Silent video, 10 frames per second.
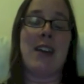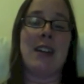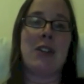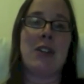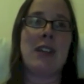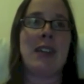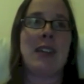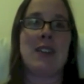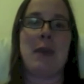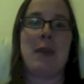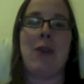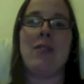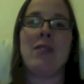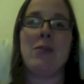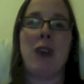and it looks like there's about
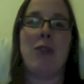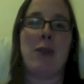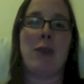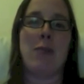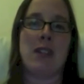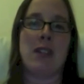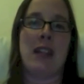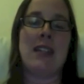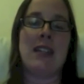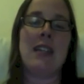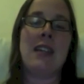5 weight percent.